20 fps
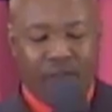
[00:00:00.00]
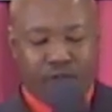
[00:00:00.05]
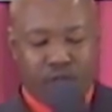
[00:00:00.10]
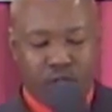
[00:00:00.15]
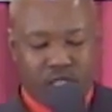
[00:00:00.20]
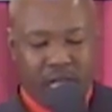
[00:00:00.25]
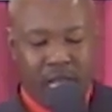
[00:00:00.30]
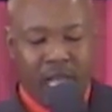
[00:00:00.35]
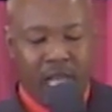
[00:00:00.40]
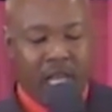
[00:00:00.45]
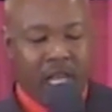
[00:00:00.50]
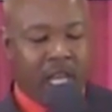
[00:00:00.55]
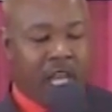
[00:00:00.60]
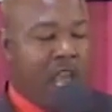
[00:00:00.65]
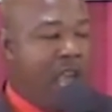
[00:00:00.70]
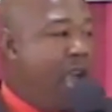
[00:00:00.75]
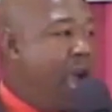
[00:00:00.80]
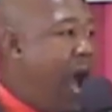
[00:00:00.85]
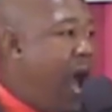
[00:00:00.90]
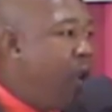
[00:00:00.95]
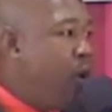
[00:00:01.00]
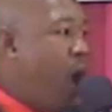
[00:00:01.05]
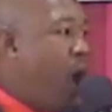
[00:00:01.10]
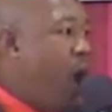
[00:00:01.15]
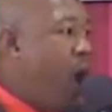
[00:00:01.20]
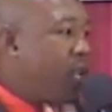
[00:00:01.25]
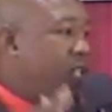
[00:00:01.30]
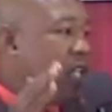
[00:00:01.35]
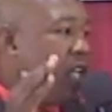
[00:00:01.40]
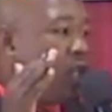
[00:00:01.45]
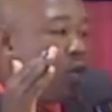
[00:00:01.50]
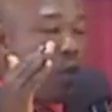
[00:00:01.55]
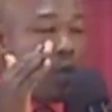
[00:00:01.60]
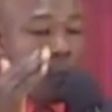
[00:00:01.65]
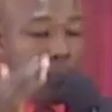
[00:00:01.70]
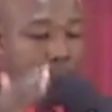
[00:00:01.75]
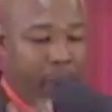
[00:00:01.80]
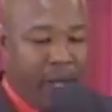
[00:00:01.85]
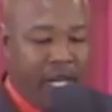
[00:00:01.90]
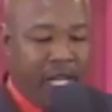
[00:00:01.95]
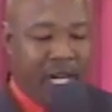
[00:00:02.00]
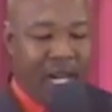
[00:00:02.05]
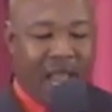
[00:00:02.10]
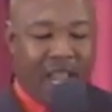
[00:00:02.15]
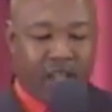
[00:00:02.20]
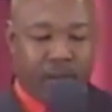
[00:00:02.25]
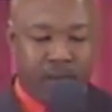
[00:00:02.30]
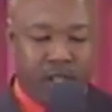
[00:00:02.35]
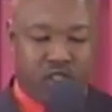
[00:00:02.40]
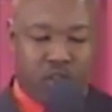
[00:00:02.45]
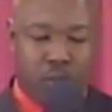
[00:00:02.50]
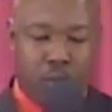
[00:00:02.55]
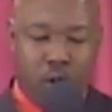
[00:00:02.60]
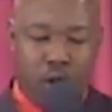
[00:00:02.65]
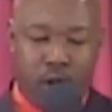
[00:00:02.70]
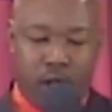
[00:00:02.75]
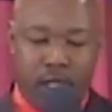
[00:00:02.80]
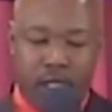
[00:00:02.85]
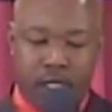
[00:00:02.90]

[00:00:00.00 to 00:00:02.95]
today and what it would be like this morning